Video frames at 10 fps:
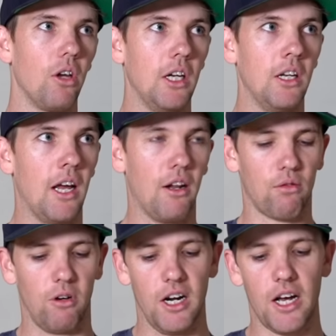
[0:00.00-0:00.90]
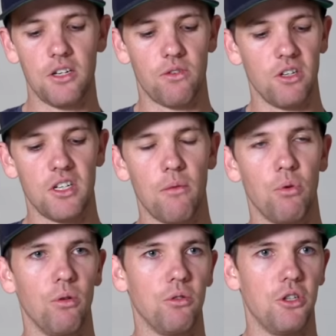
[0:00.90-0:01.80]
In that 3 days, for
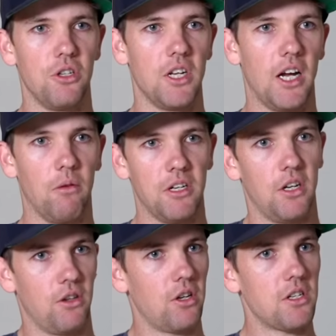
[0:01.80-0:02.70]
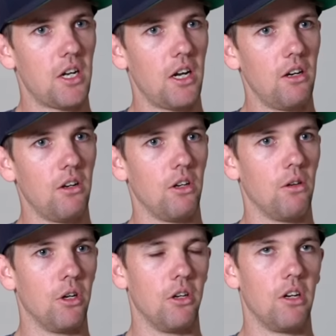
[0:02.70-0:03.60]
example, Tuesday, Wednesday, Thursday,
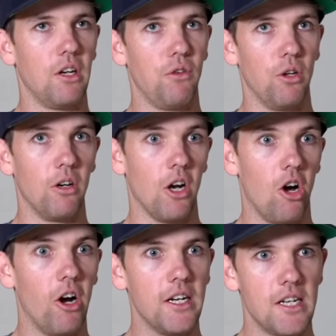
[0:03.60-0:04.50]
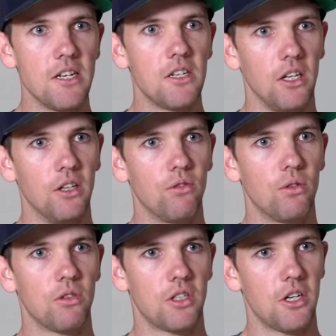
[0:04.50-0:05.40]
if you're in a high intensity
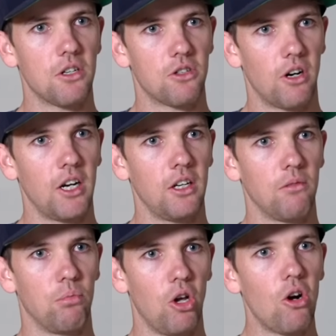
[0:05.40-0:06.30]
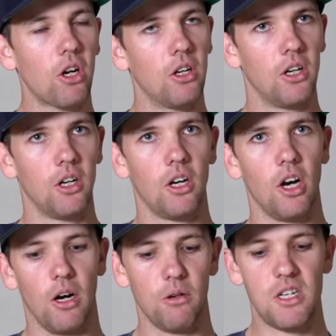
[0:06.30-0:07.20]
interval training block,
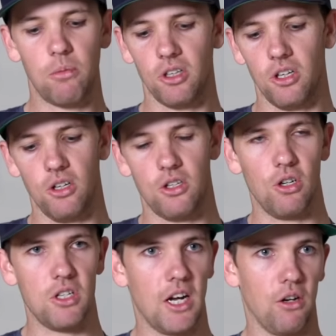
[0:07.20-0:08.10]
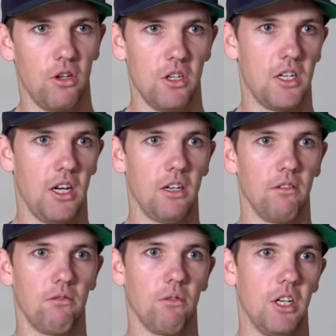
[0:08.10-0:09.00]
I would typically do Tuesday and Thursday
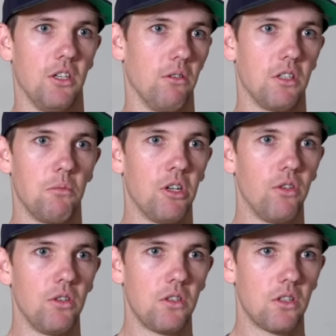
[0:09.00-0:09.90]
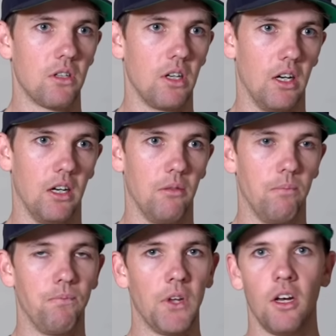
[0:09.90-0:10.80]
where you're doing some intervals. Yep.